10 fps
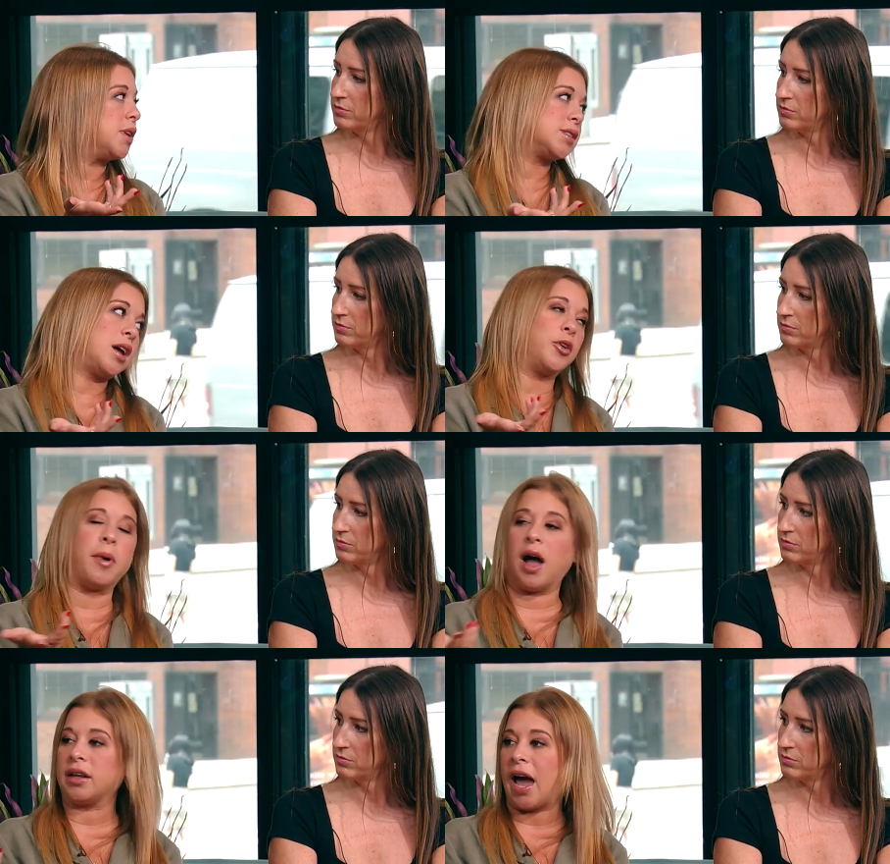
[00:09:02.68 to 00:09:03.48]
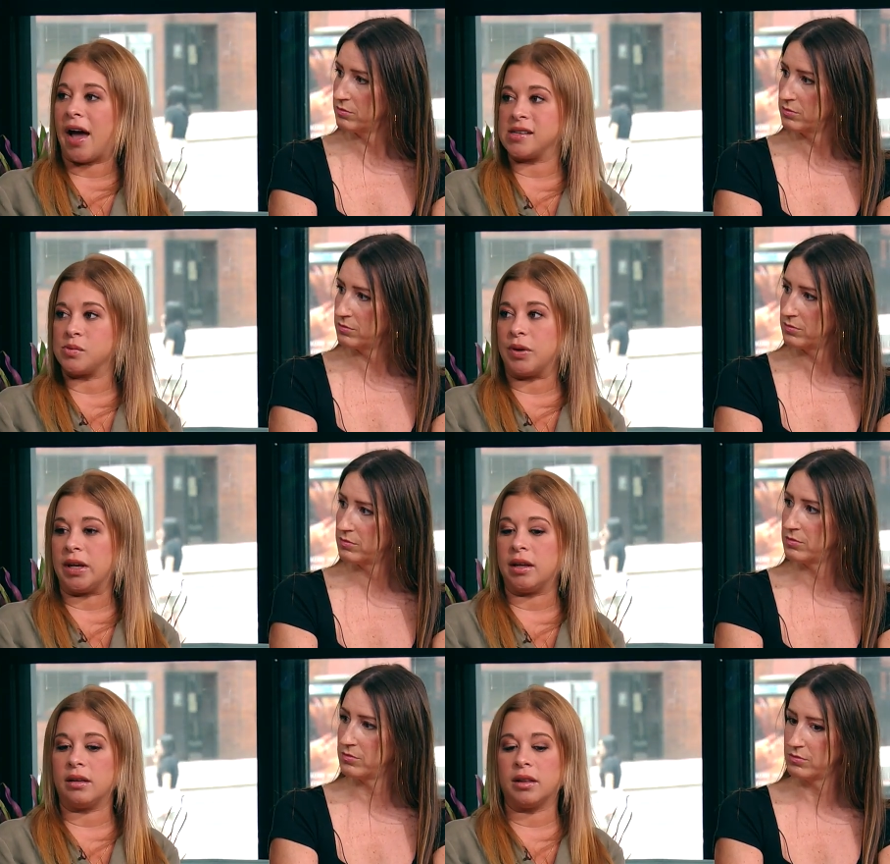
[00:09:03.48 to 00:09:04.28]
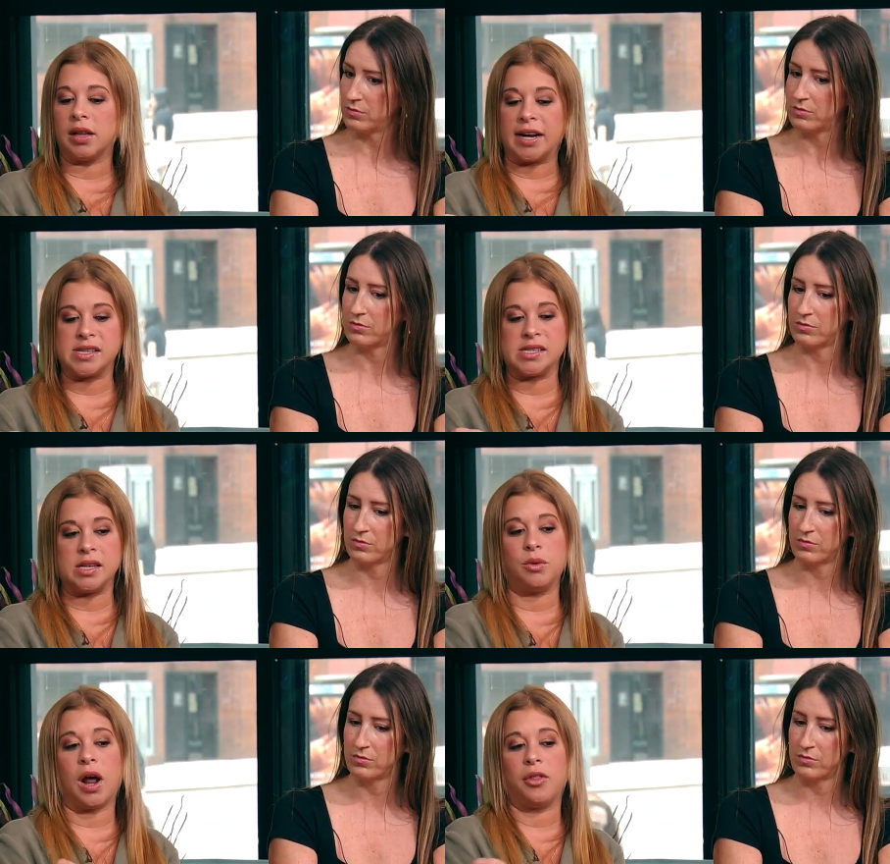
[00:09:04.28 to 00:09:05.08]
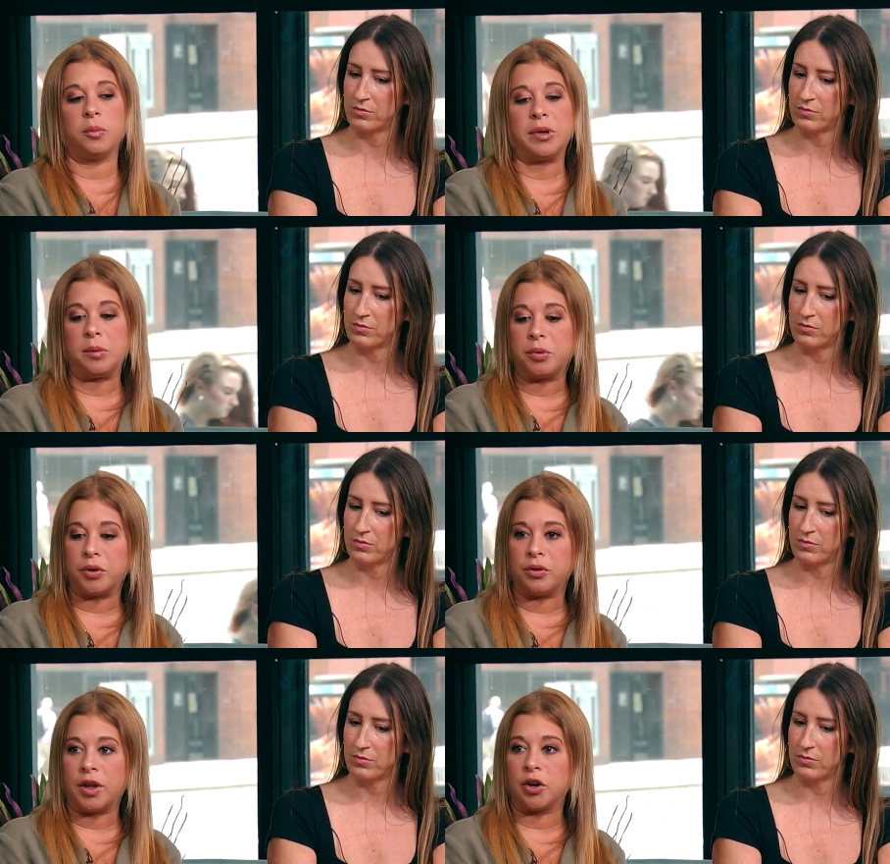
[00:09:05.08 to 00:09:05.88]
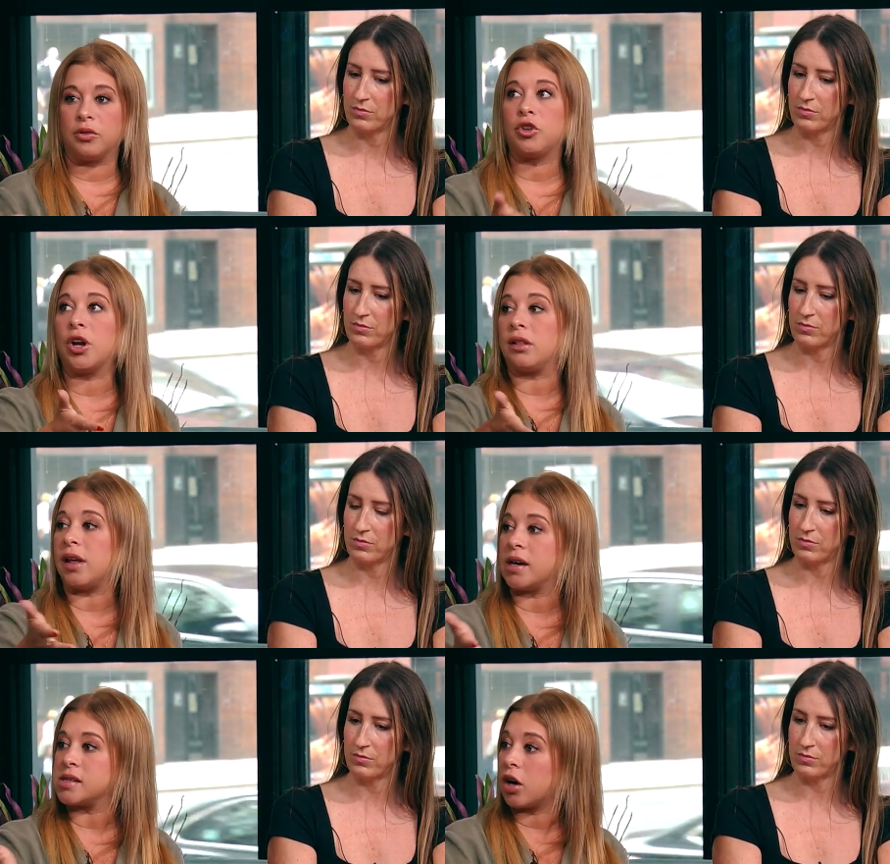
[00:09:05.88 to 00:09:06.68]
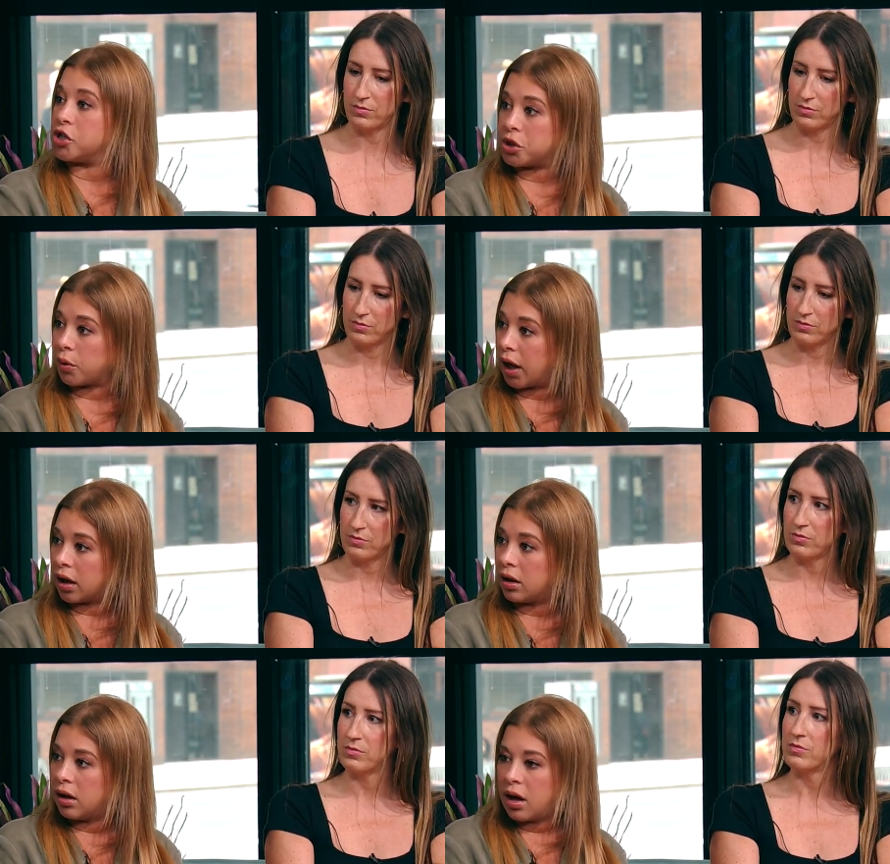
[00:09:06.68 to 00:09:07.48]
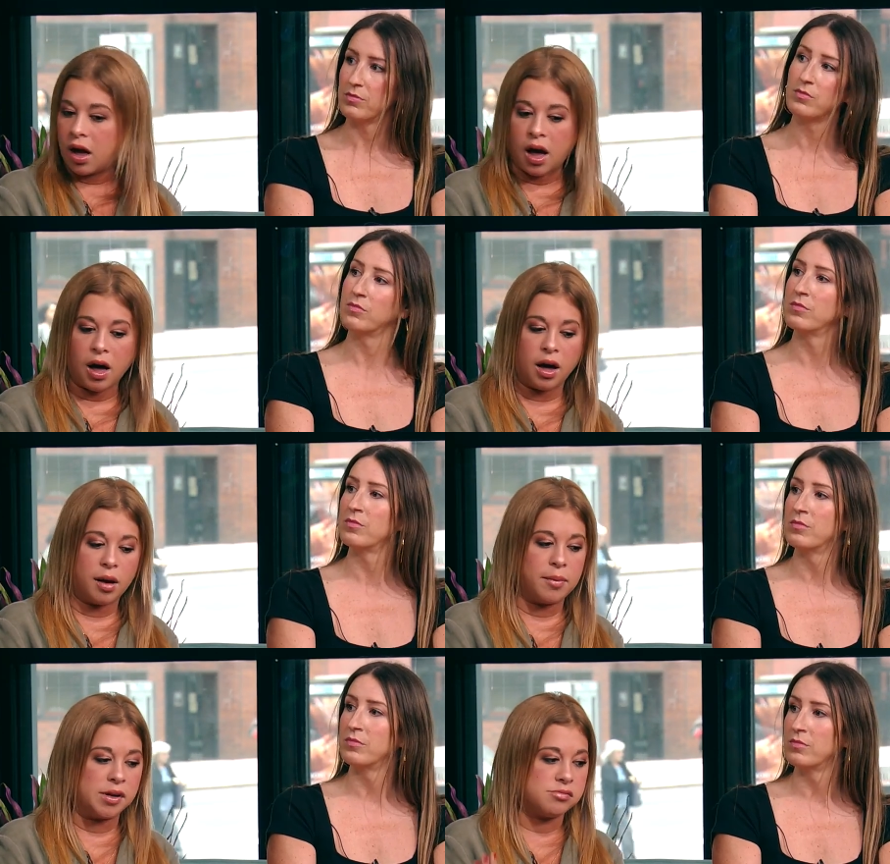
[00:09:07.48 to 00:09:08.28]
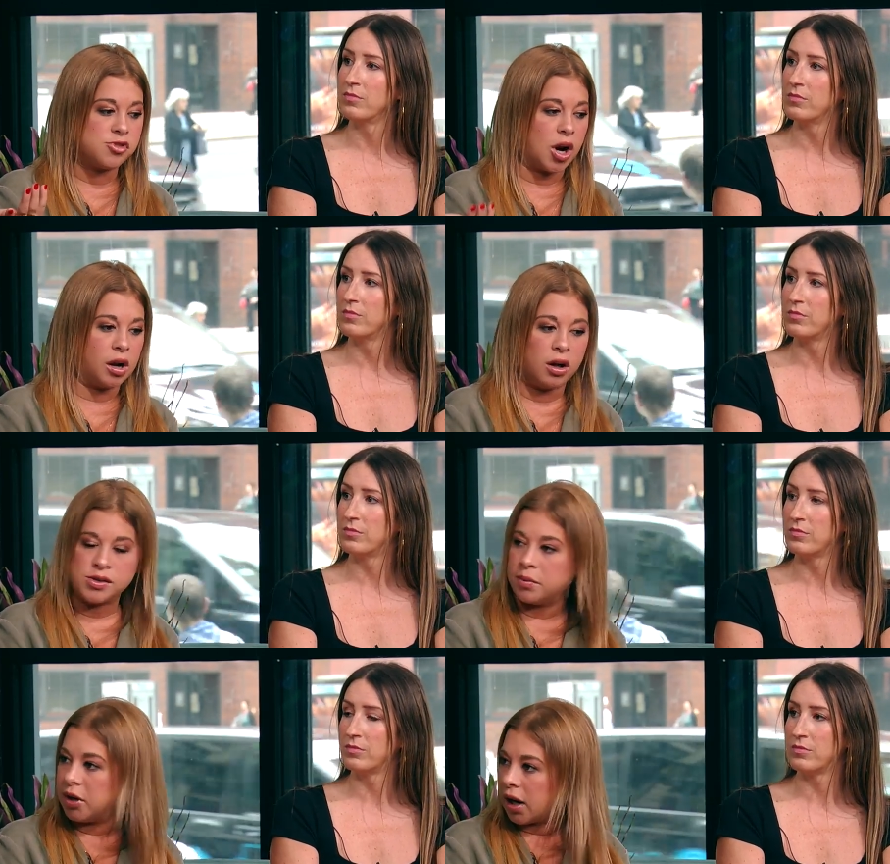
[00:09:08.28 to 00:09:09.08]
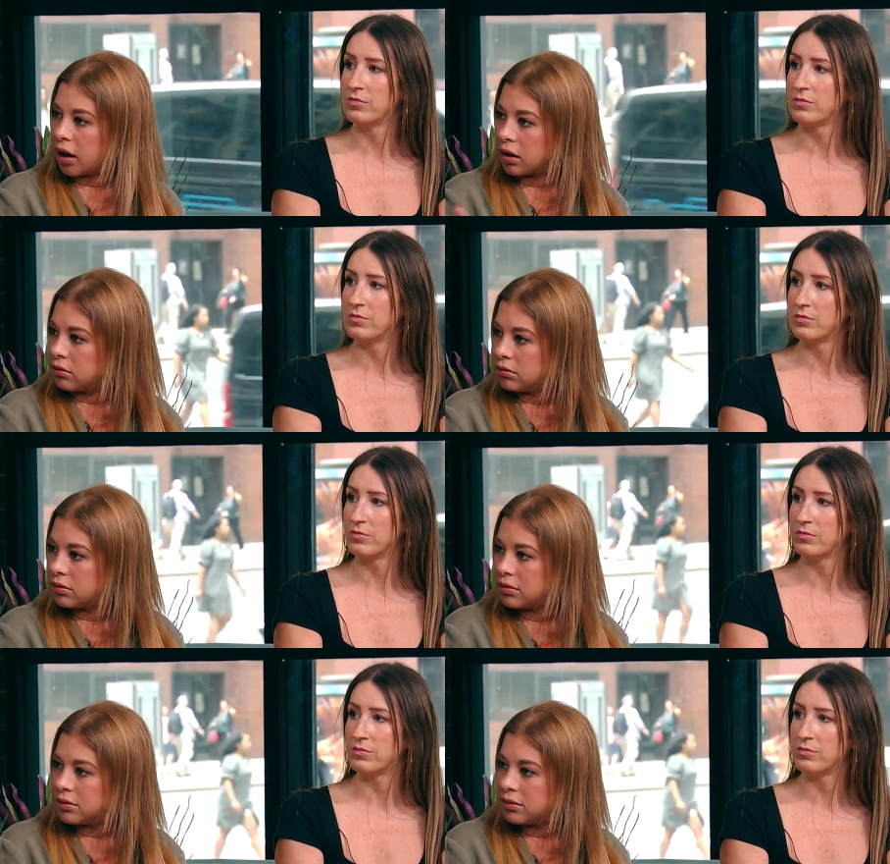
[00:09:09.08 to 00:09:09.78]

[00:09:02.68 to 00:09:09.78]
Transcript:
Speaker 1: We listen to other podcasts. Right. We like to see what other people that are good at this are doing um, and try to also be good at it. Totally.